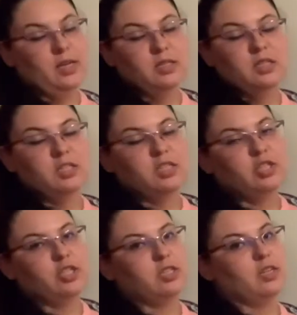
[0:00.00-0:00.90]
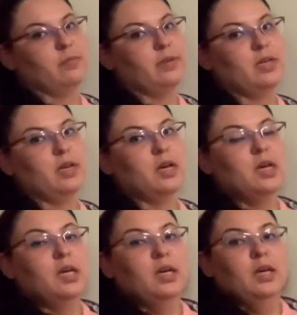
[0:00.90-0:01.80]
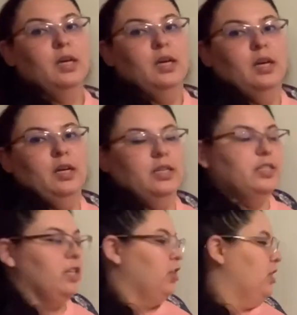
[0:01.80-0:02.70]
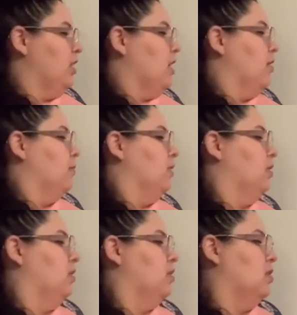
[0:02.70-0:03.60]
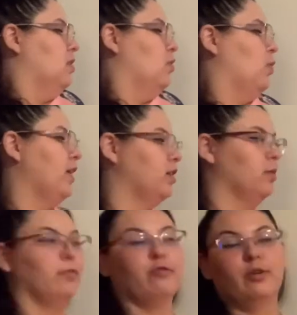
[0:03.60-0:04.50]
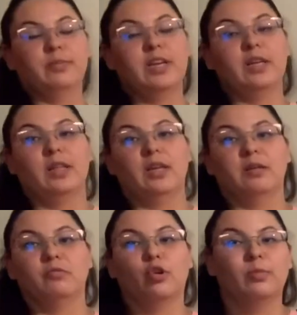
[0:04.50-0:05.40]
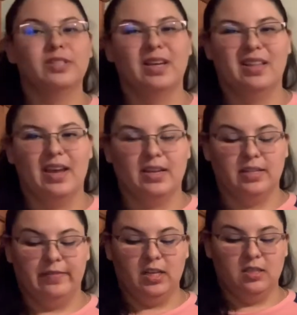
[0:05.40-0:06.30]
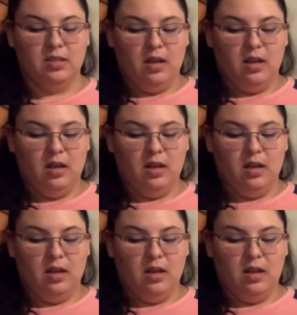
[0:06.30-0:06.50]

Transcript: This is just going to be teaching them ways to perform normal daily activities.